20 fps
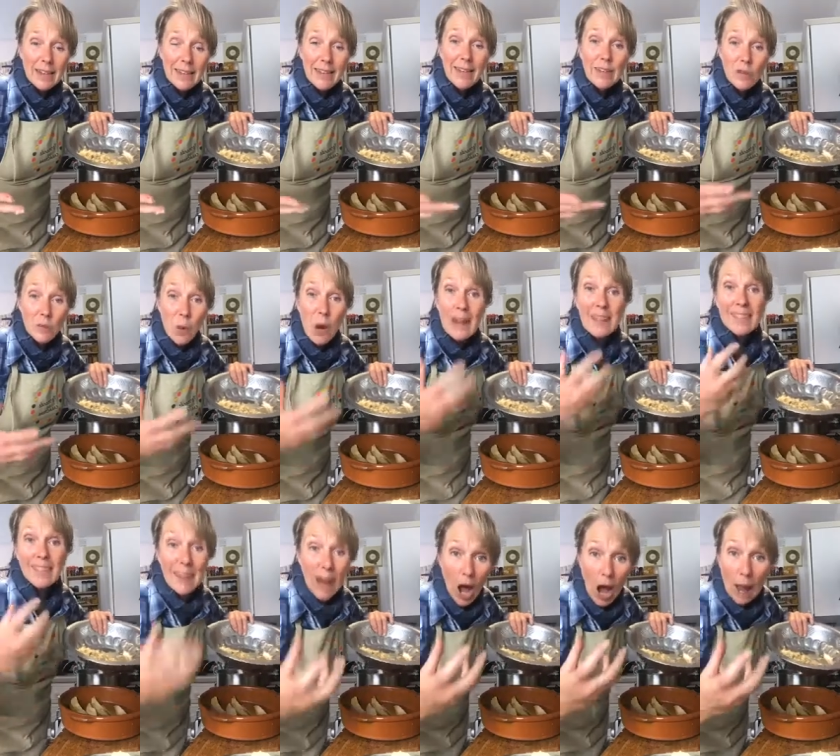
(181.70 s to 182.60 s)
This is why it's
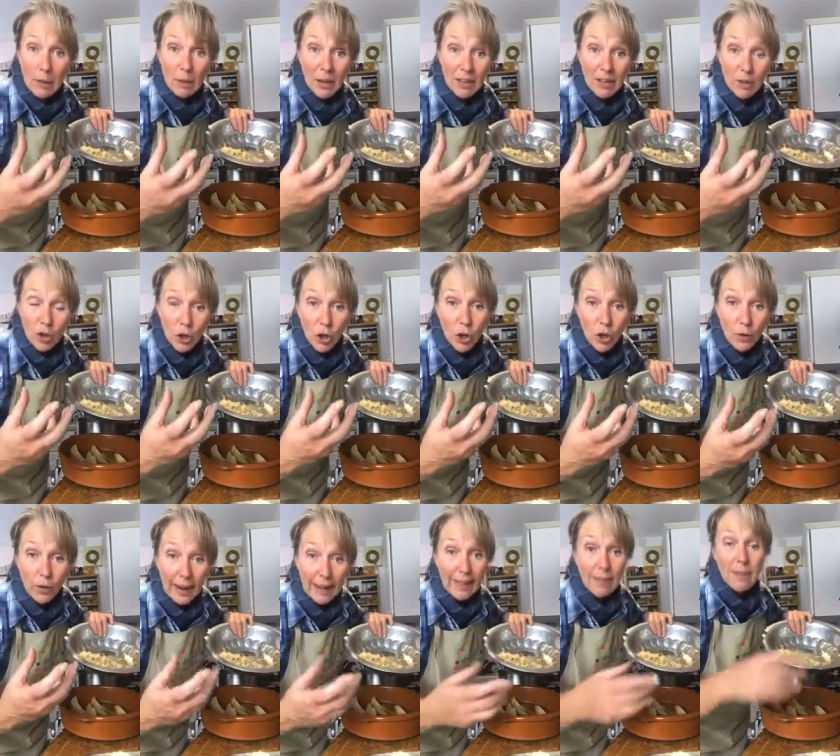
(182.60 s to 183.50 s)
timeless
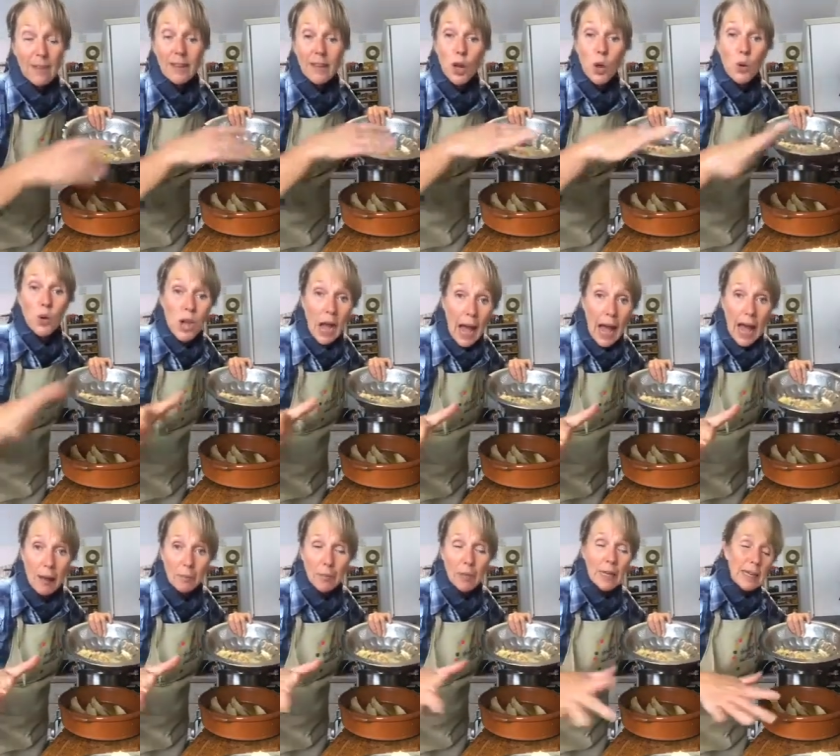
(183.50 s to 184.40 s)
cookery. There is no
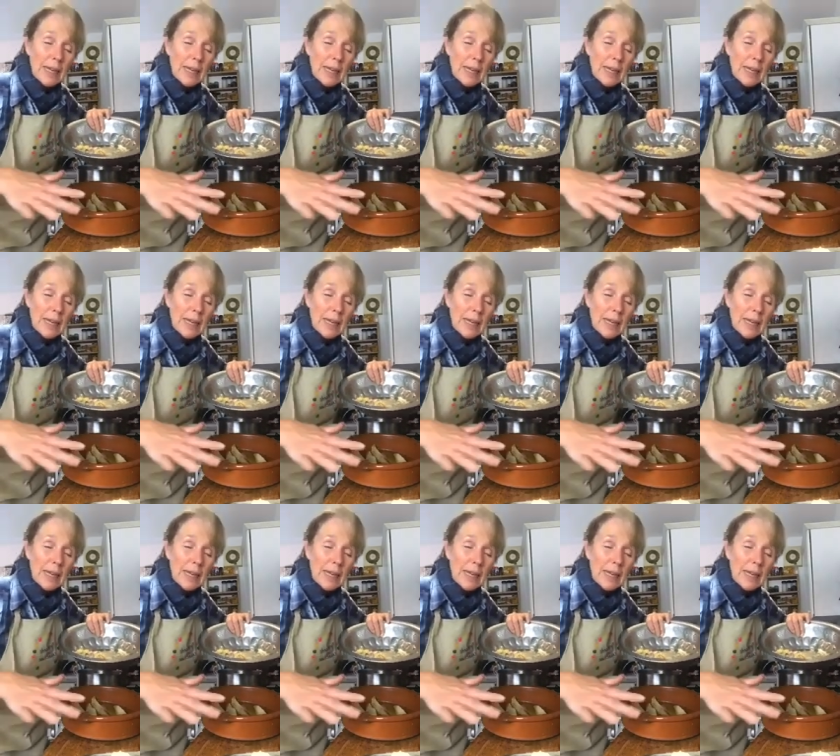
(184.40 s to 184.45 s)
time.